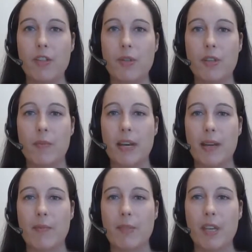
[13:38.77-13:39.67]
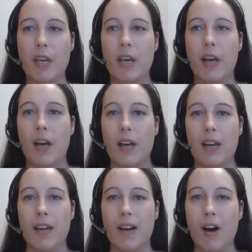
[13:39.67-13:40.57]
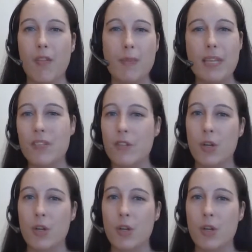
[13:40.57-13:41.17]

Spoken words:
So sometimes all the pieces